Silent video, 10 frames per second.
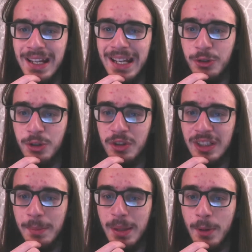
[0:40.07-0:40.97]
introducing
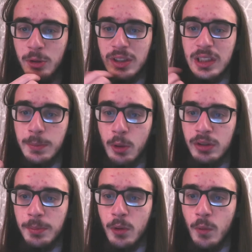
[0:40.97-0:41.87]
them in the most
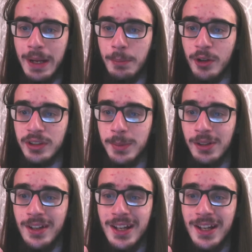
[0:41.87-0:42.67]
disposable way possible,